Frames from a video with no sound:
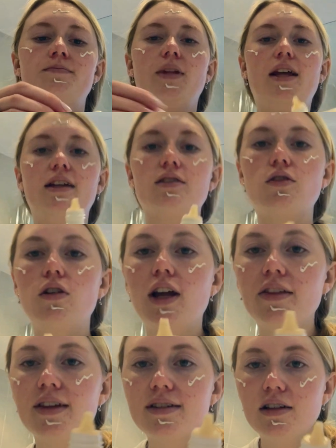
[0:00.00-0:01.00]
And it's got
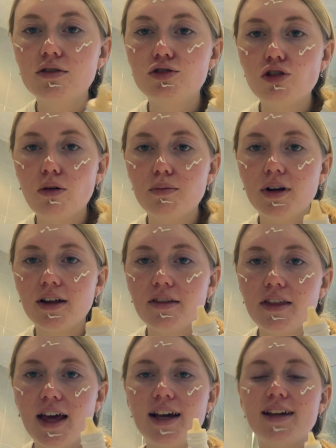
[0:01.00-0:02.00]
like this little droplet
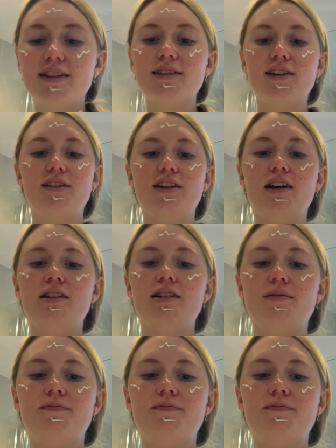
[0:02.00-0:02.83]
thing, it's so good.